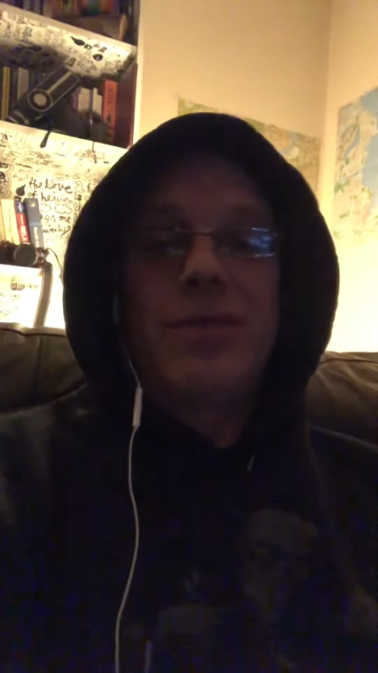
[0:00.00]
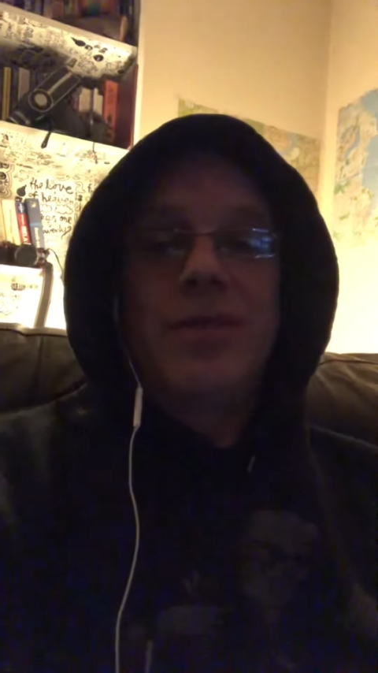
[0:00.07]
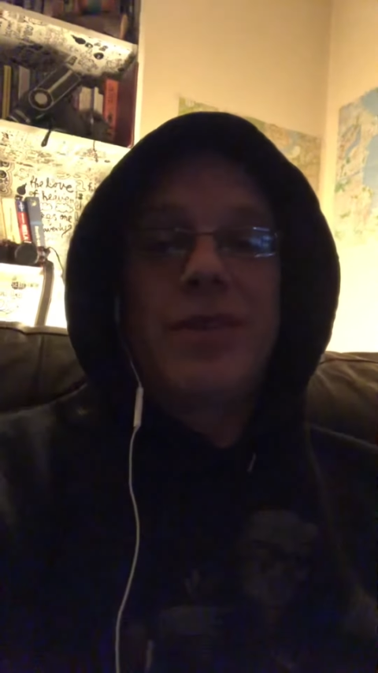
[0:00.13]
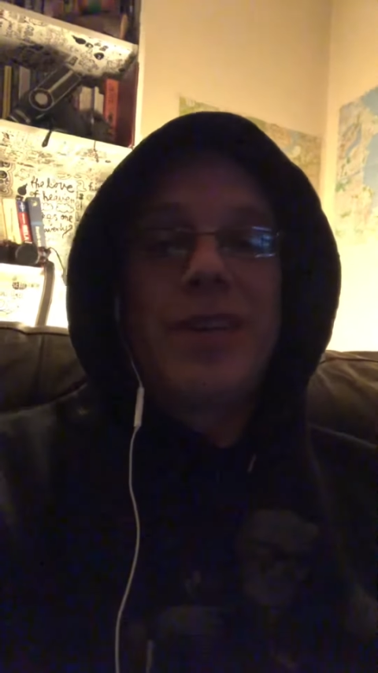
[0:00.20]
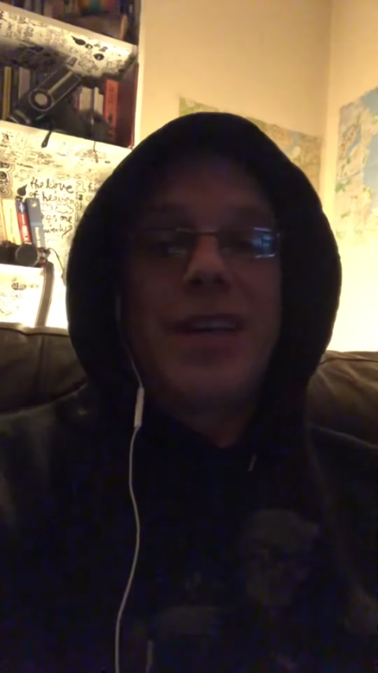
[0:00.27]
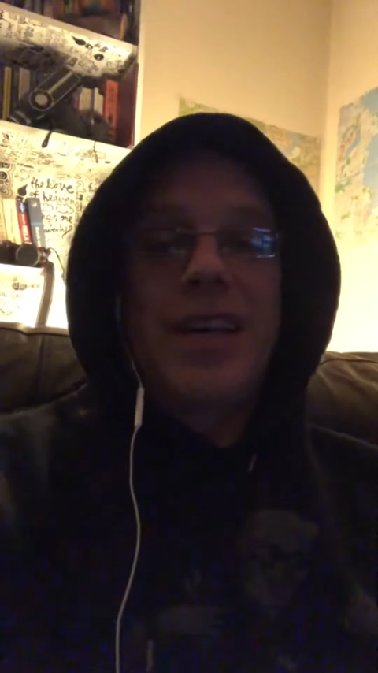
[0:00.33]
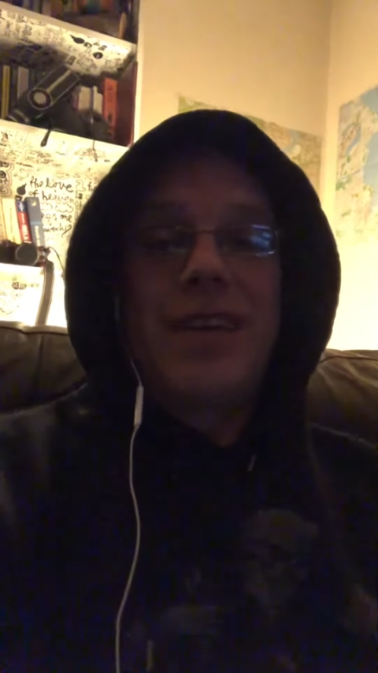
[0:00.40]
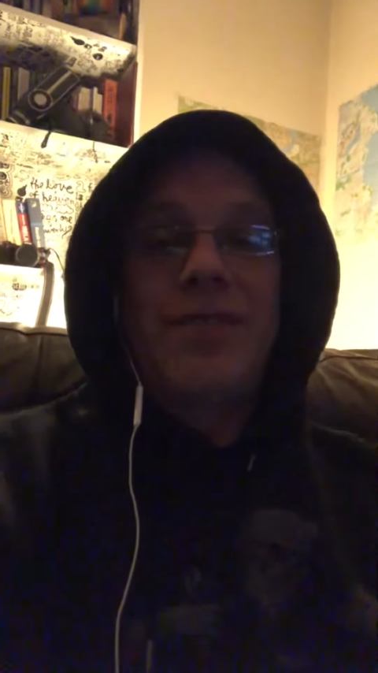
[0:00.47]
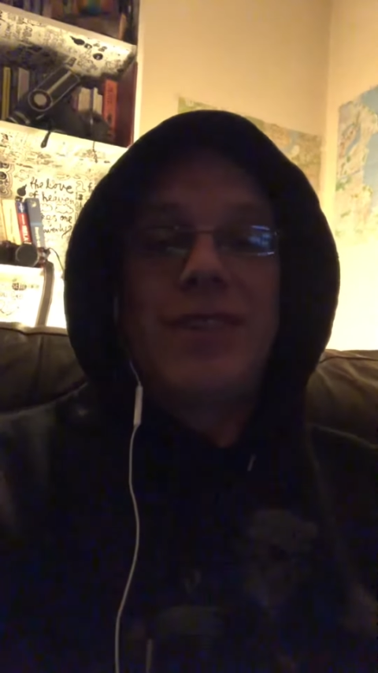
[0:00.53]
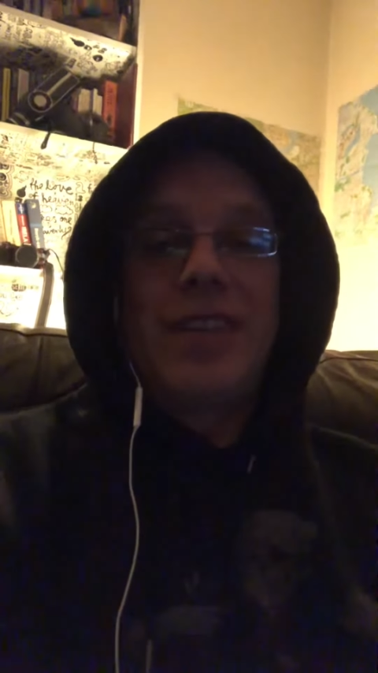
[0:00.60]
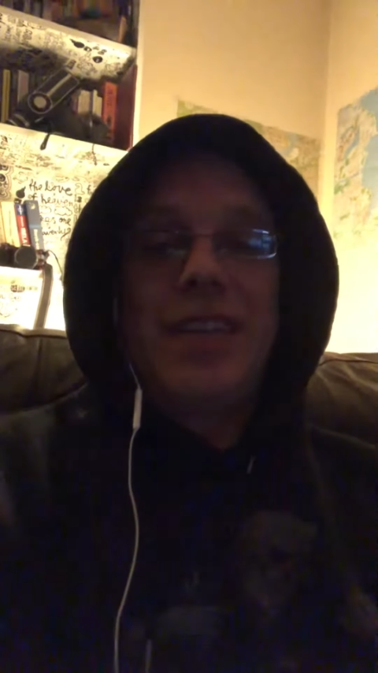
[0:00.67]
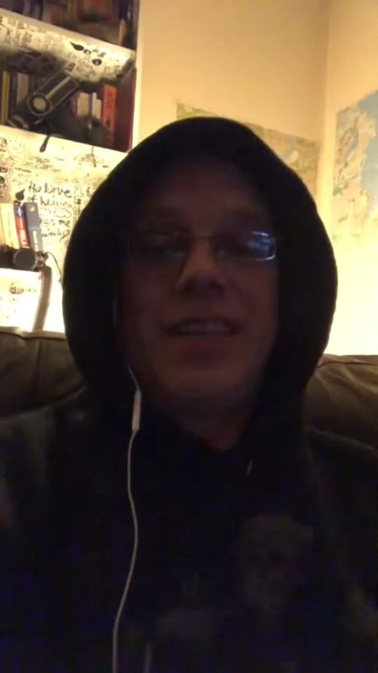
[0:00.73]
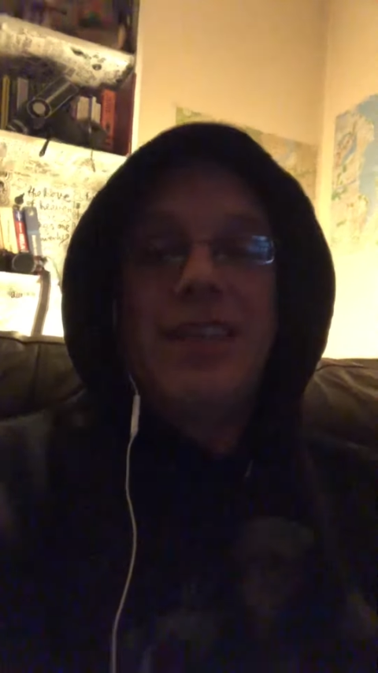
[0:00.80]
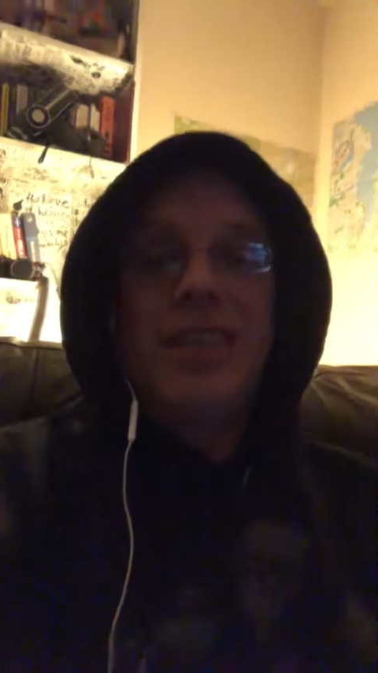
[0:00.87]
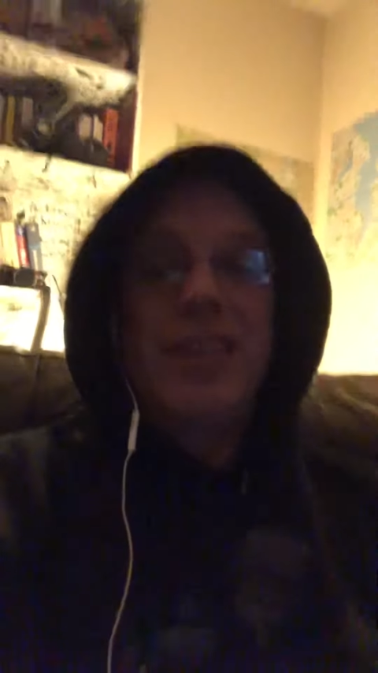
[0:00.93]
We're gonna have to
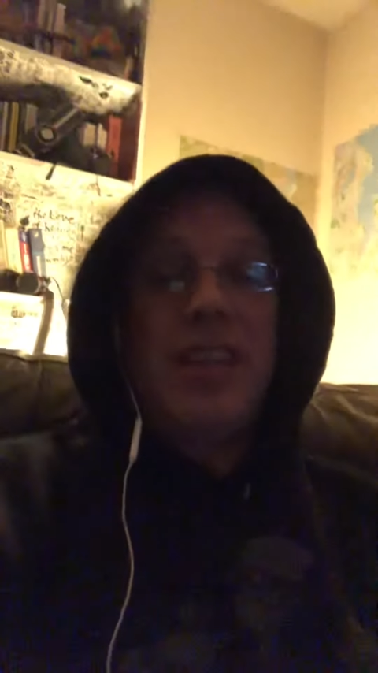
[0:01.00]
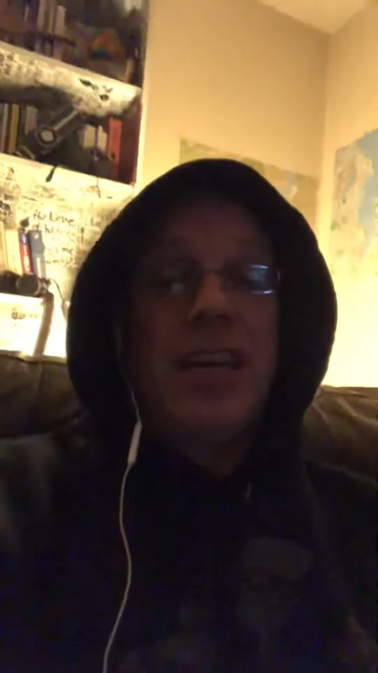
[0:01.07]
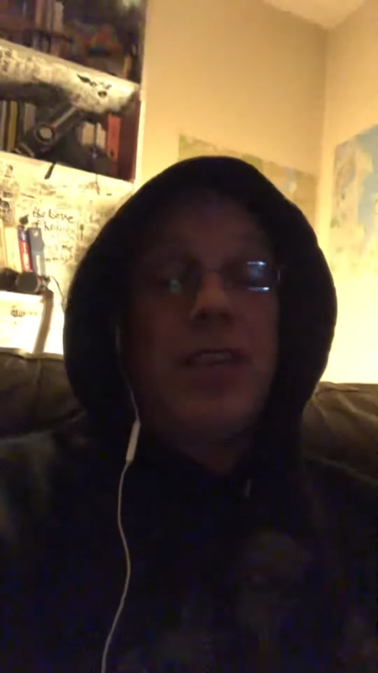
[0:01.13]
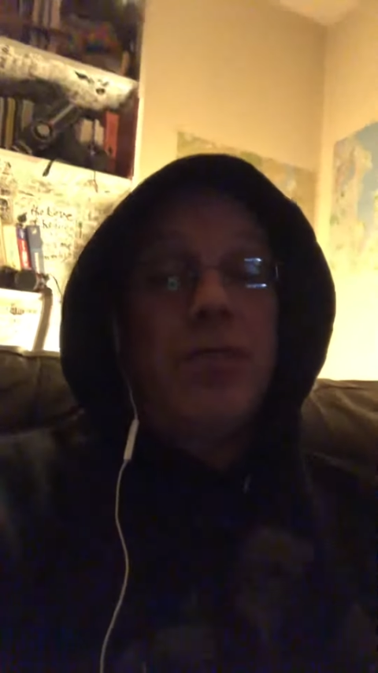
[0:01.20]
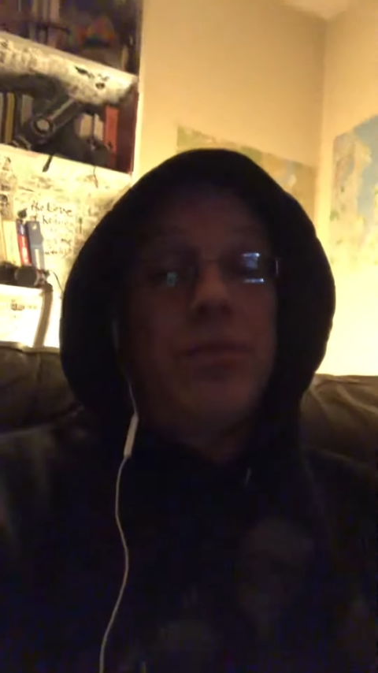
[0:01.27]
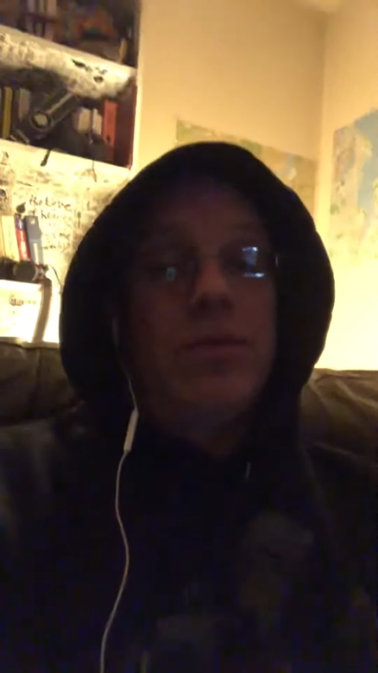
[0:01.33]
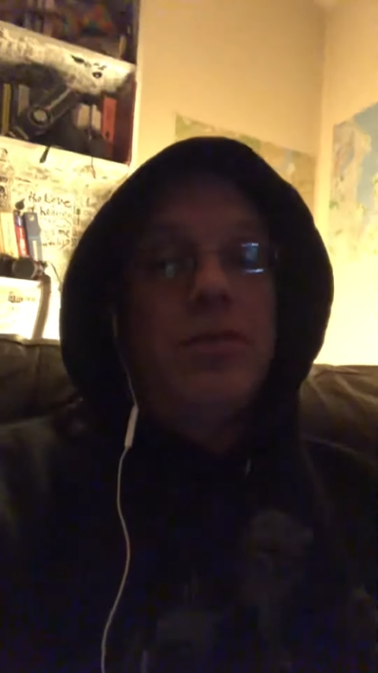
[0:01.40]
get like